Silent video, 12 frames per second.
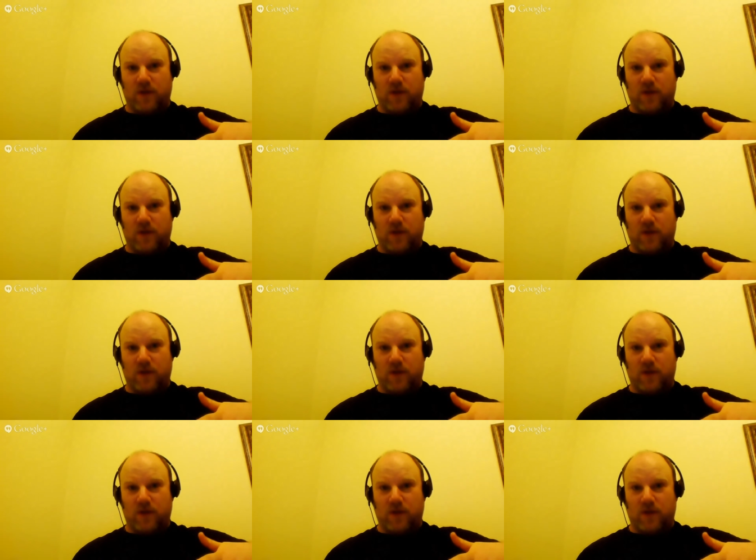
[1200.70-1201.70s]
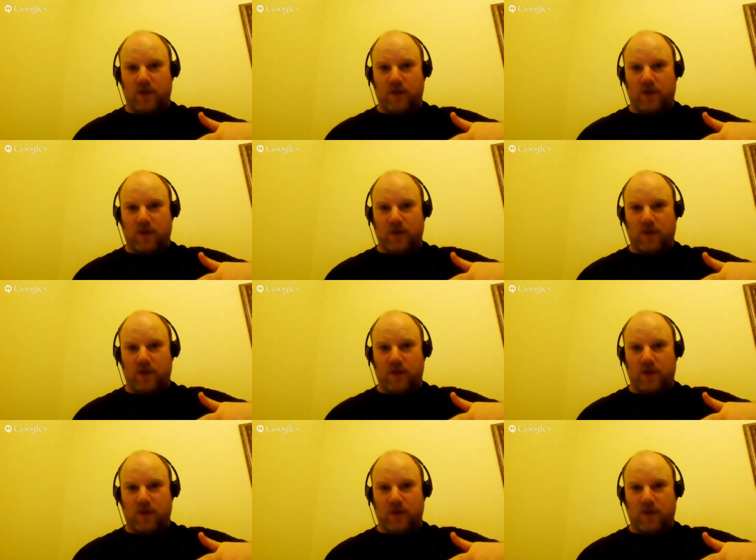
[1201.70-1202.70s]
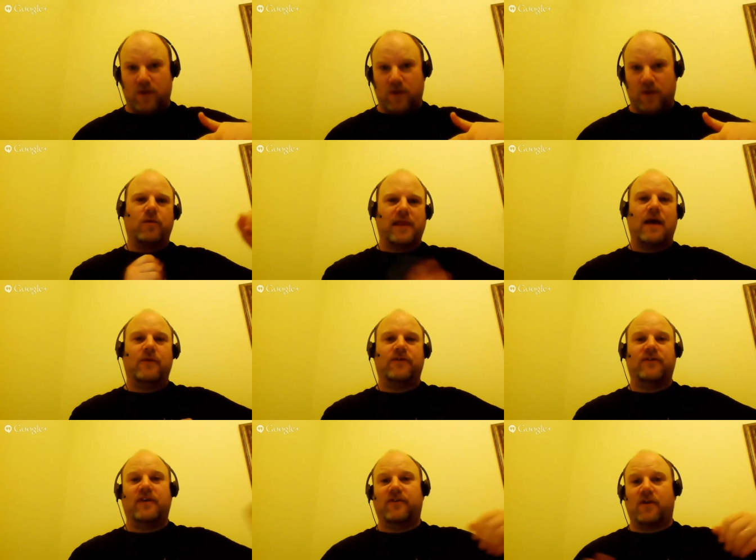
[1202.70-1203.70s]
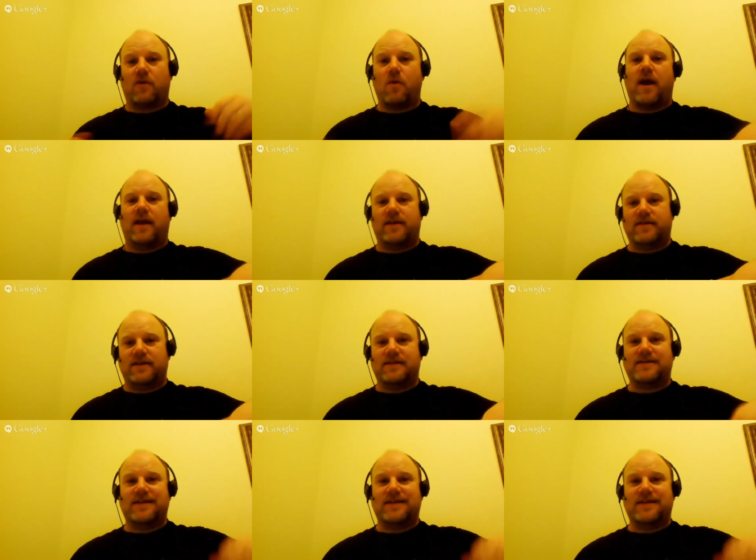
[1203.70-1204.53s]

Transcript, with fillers: So in the two hours, you're going to see both loud scenes and quiet scenes.